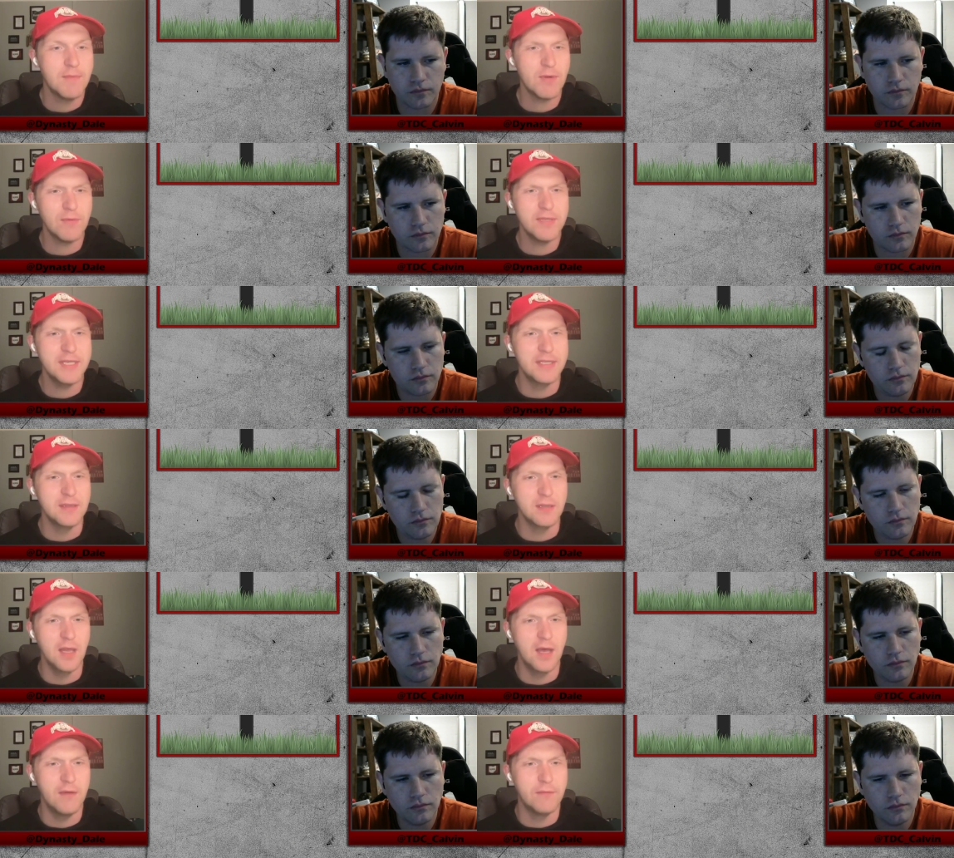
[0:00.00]
Speaker 1: not really
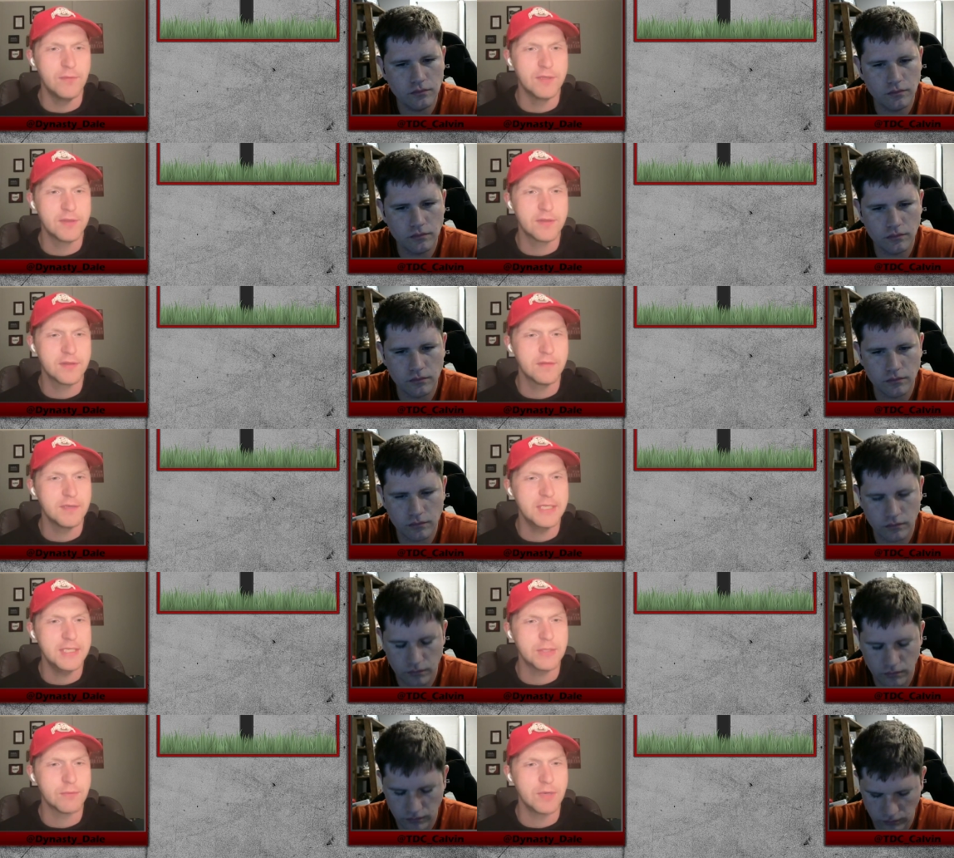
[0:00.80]
in love with
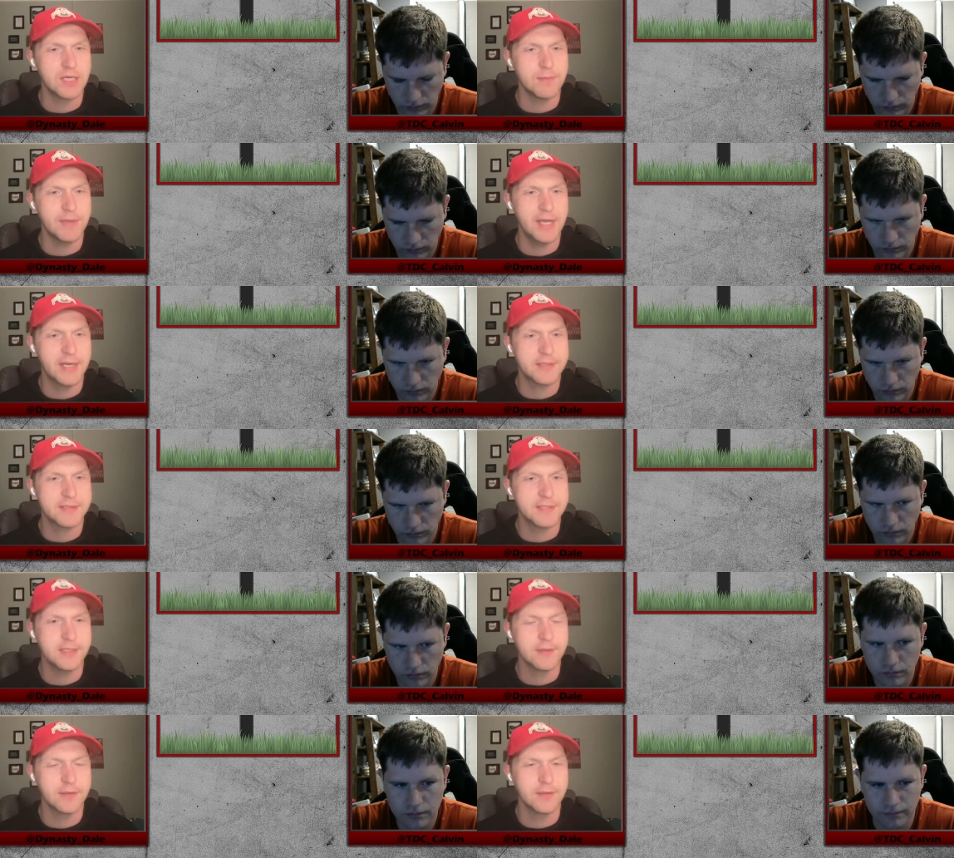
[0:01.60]
any of the running
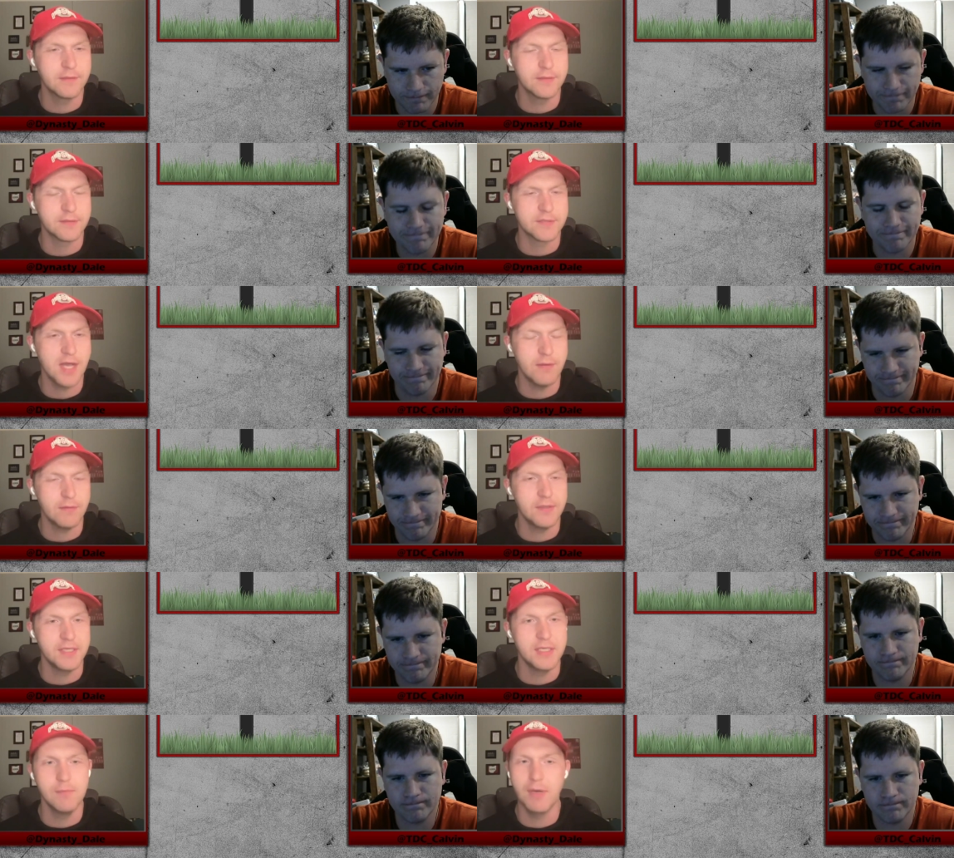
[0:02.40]
backs here. There's mm-hmm. not
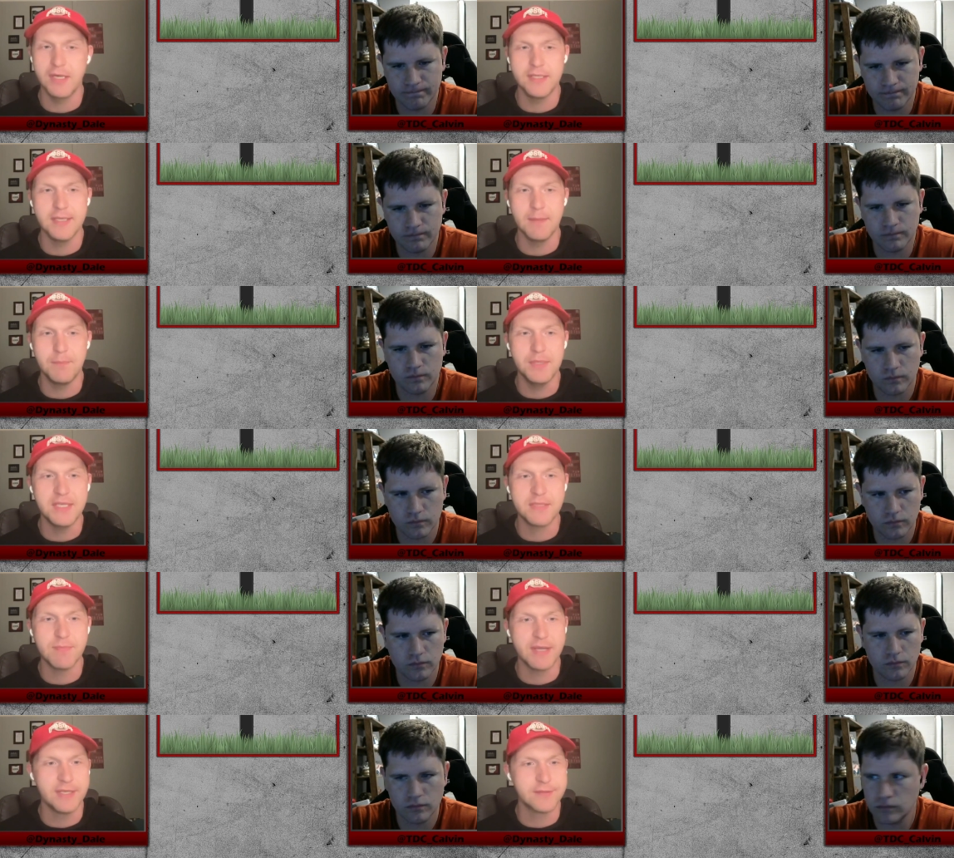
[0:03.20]
really anybody that
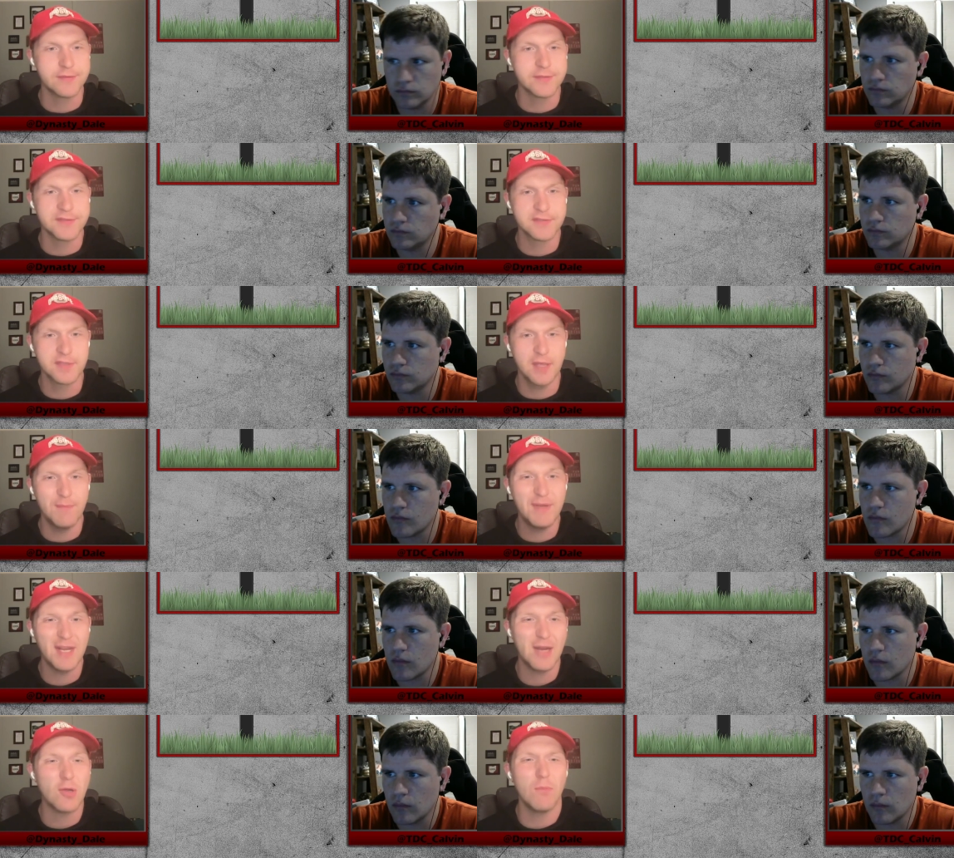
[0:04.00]
piques my interest. I
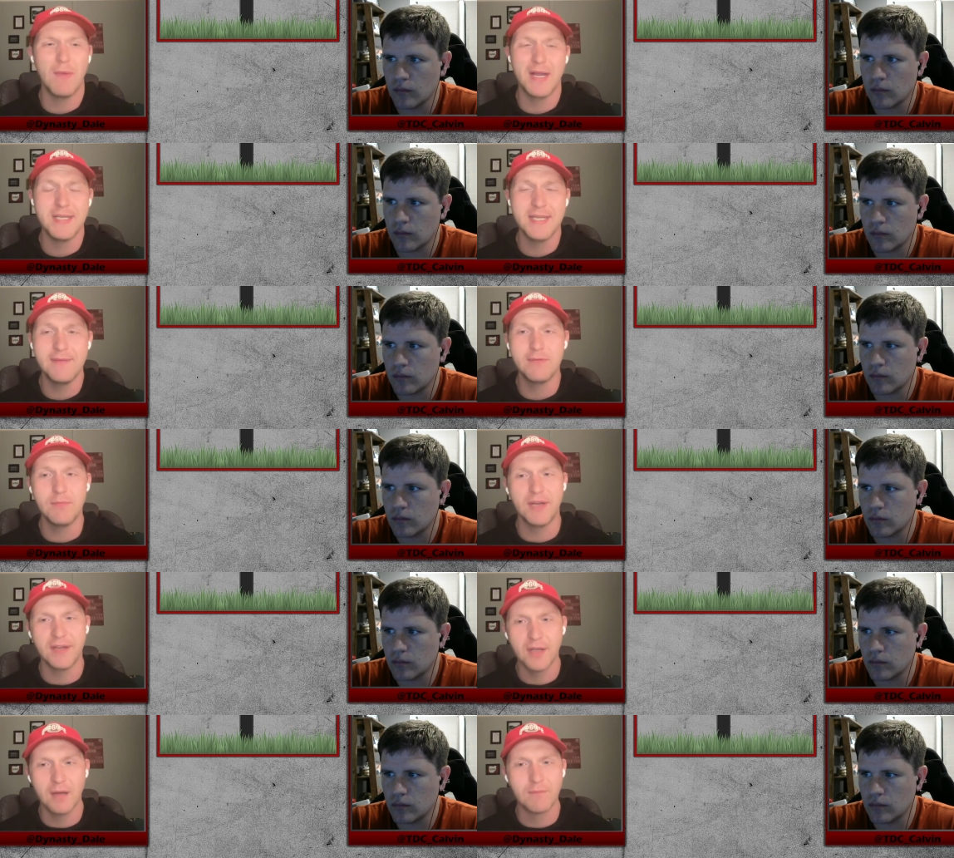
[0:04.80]
mean, I don't mind David
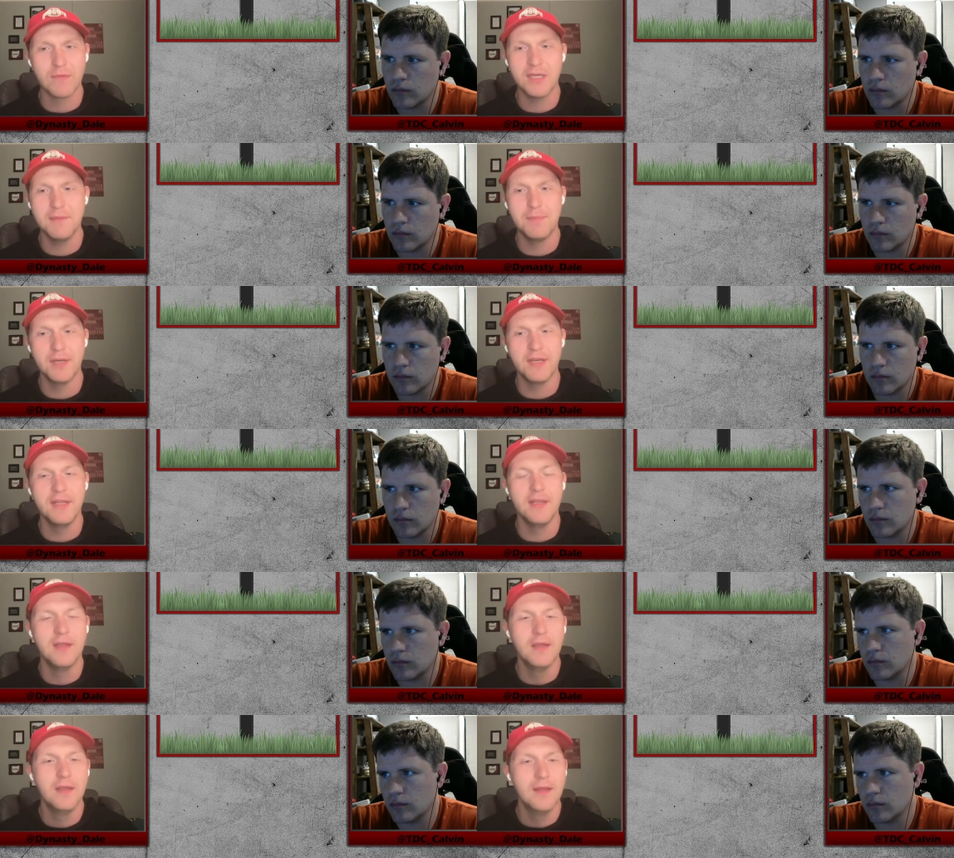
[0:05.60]
Montgomery,
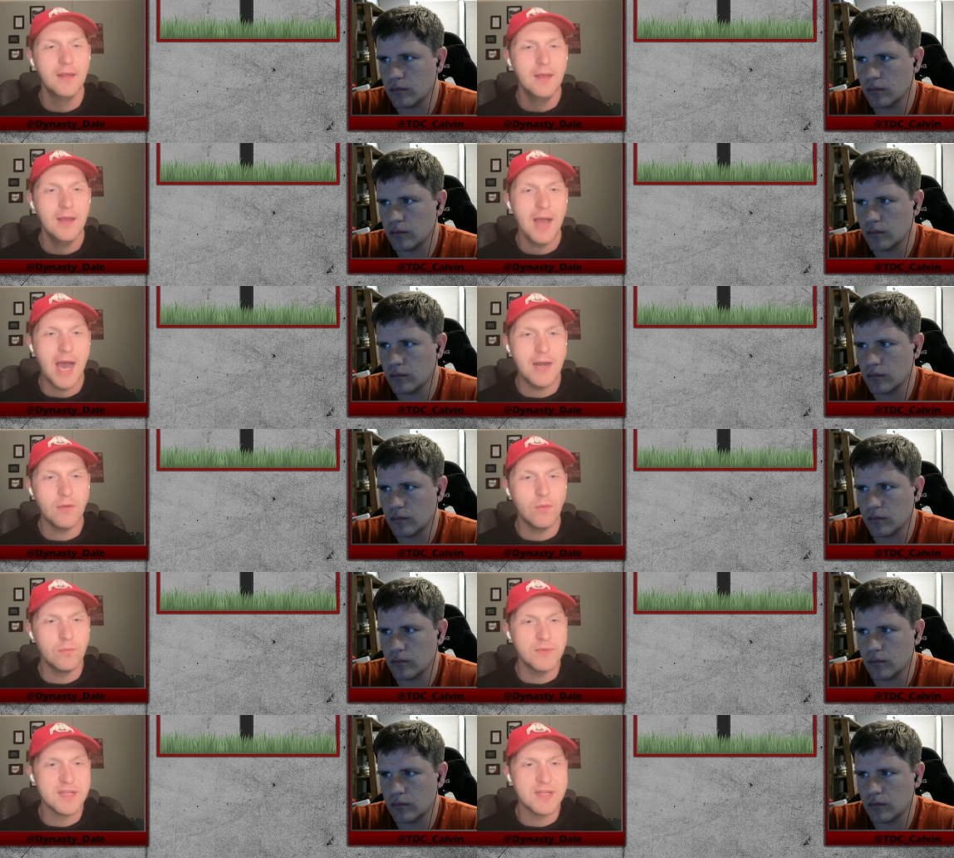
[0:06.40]
but I don't